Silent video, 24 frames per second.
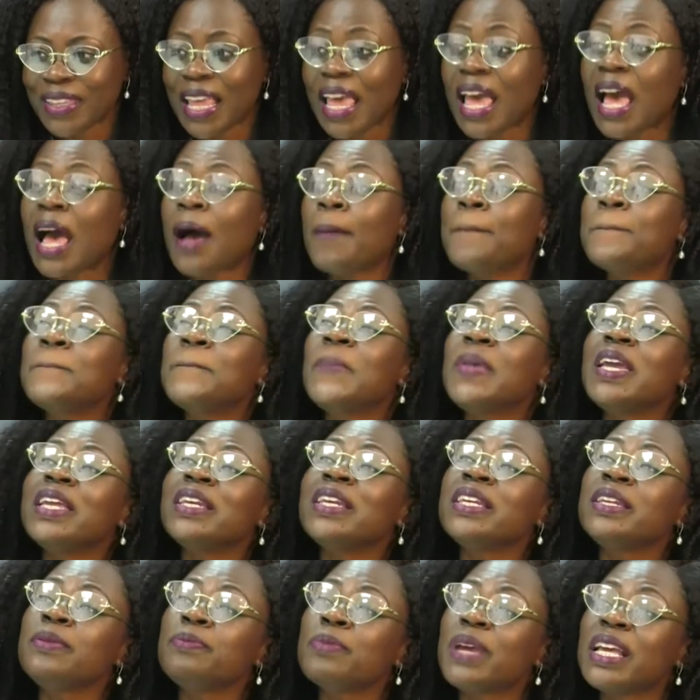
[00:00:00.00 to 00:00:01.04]
there are
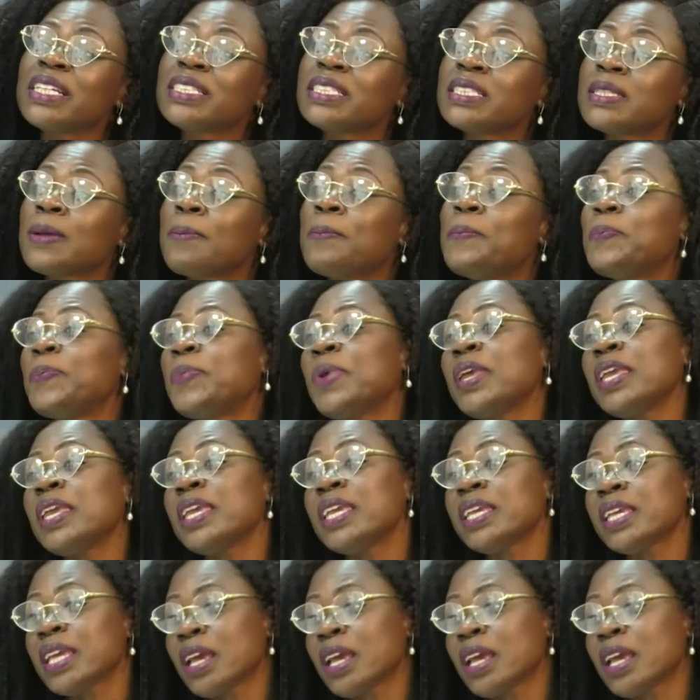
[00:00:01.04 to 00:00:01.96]
many, it's a big